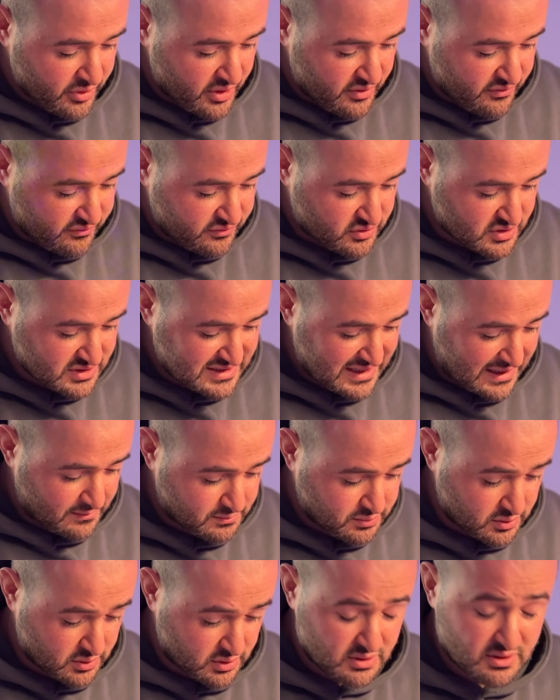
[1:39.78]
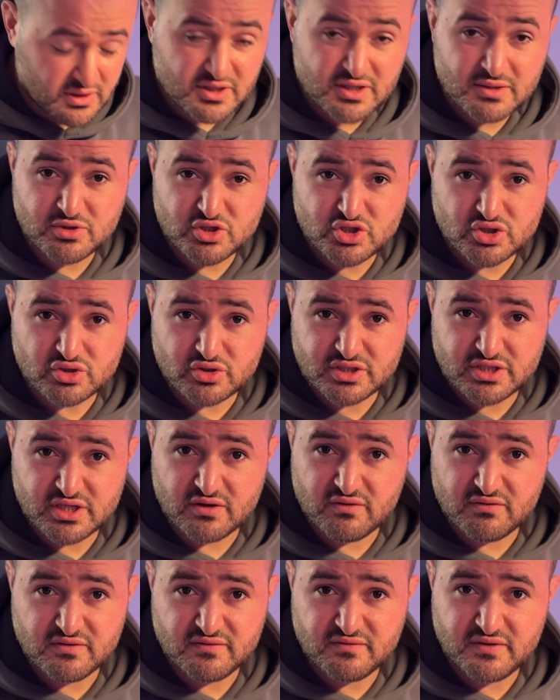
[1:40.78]
For example, the majority
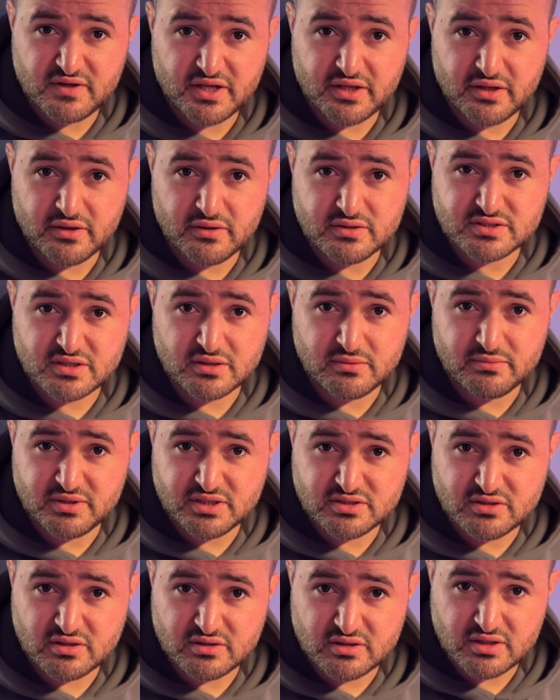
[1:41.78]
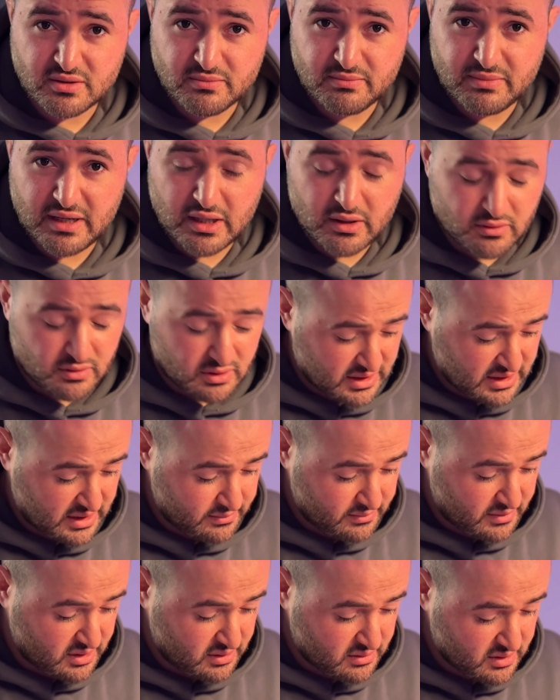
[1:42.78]
of the video is going to be talking about
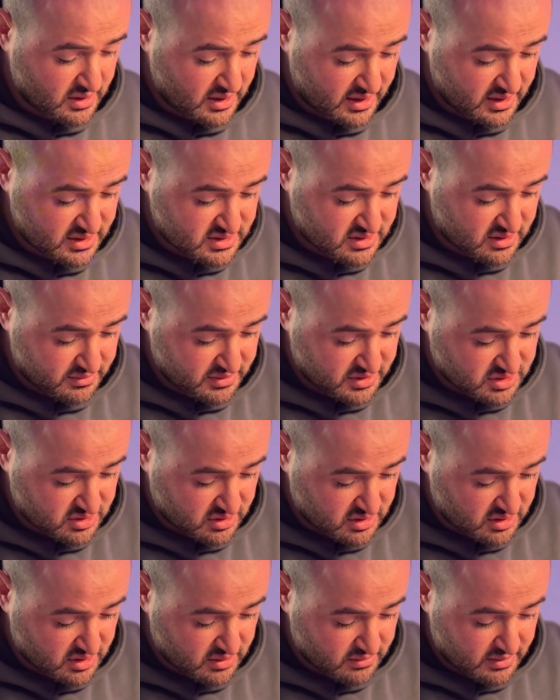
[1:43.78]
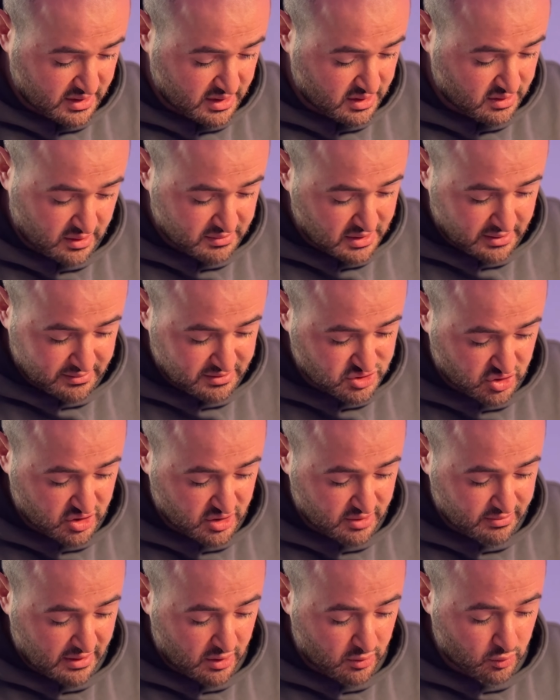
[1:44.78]
gaming, and it's going to be talking about, I'm going to be talking
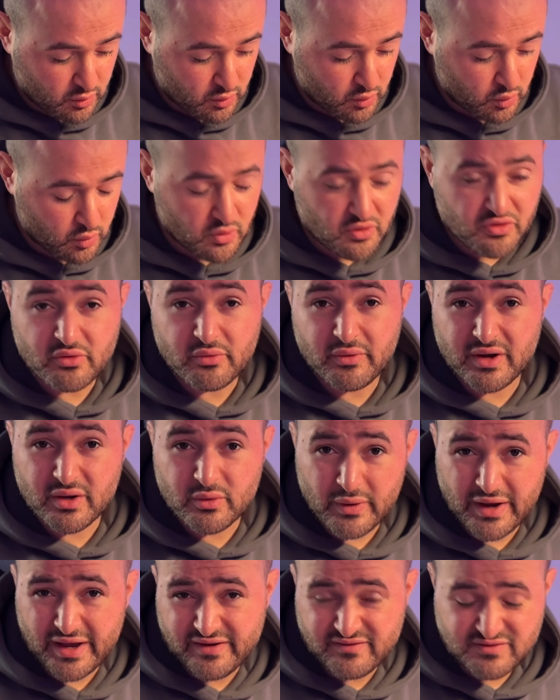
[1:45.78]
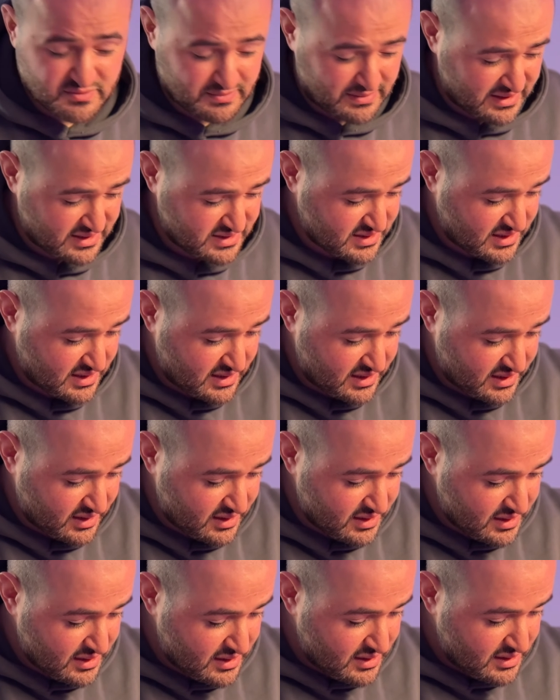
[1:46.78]
about Wuthering Waves basically.
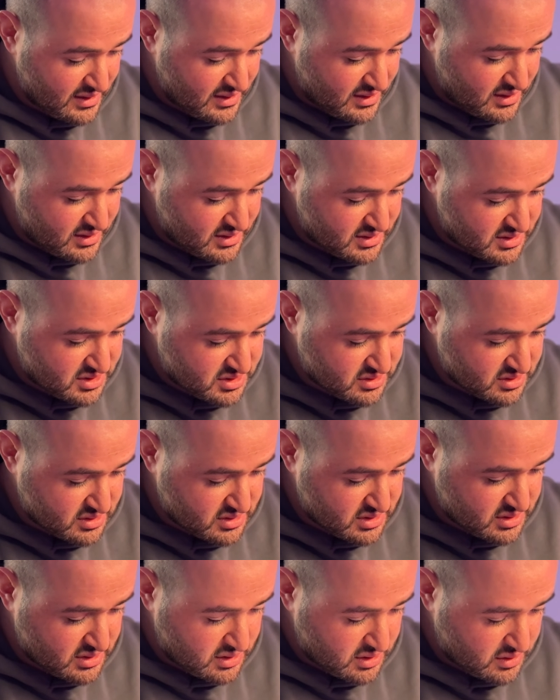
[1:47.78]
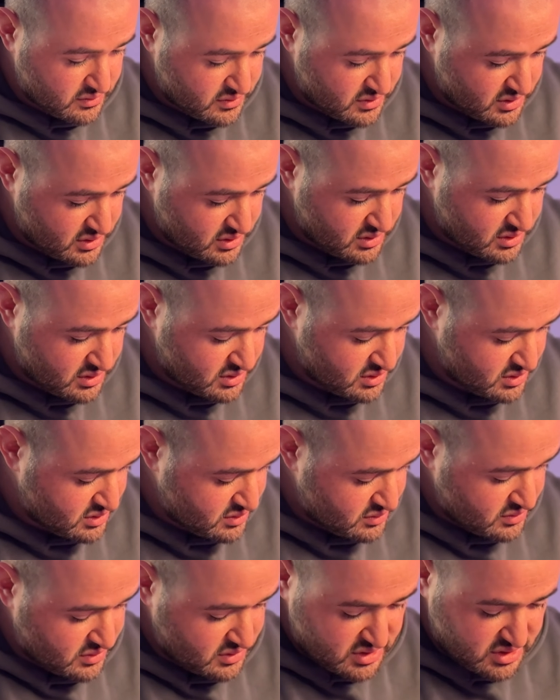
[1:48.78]
Let's just lower.
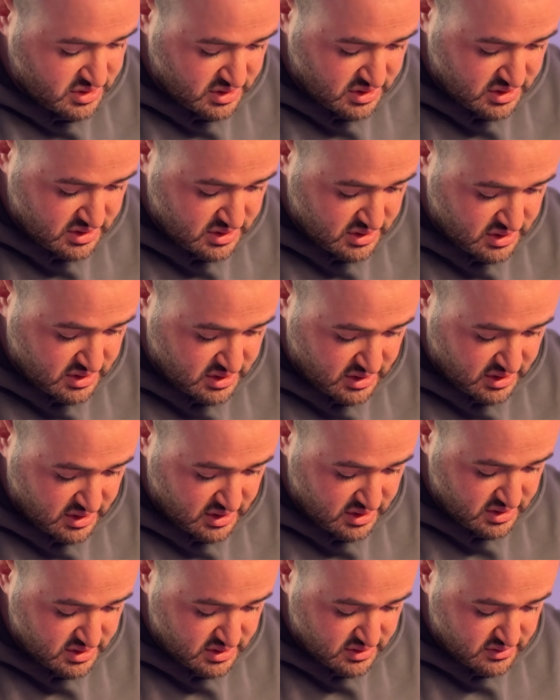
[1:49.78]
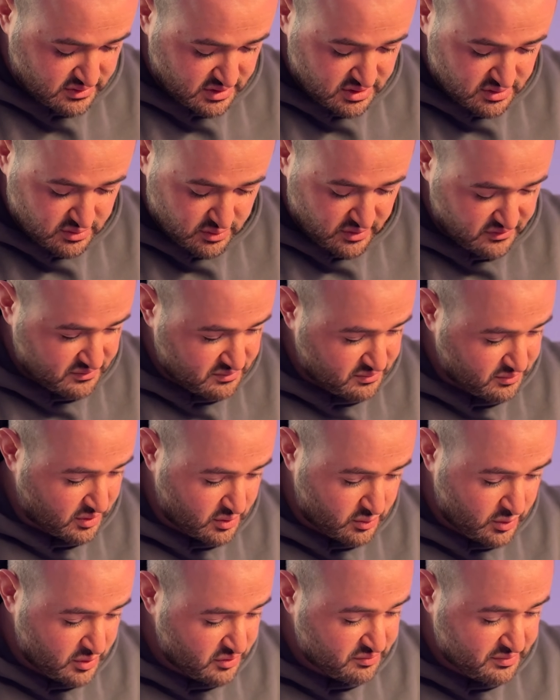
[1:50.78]
We just did a screenshot.
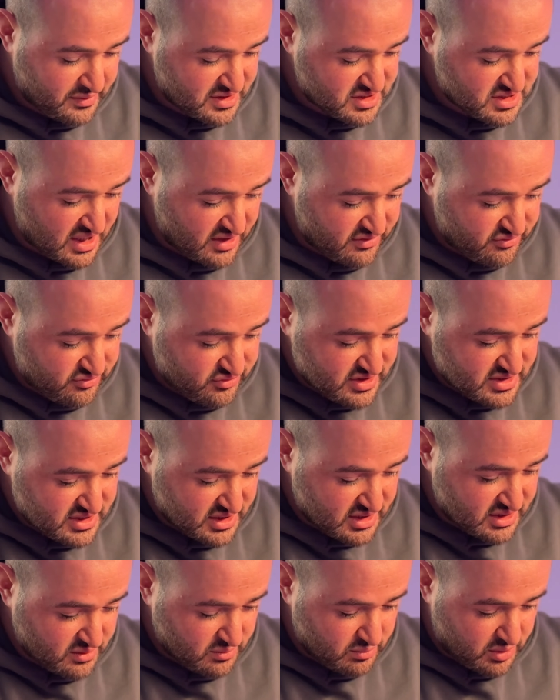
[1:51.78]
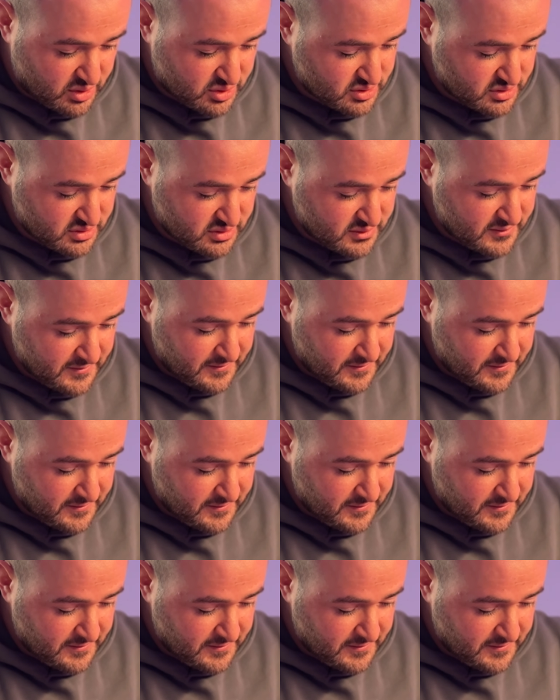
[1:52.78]
We've pressed every single button.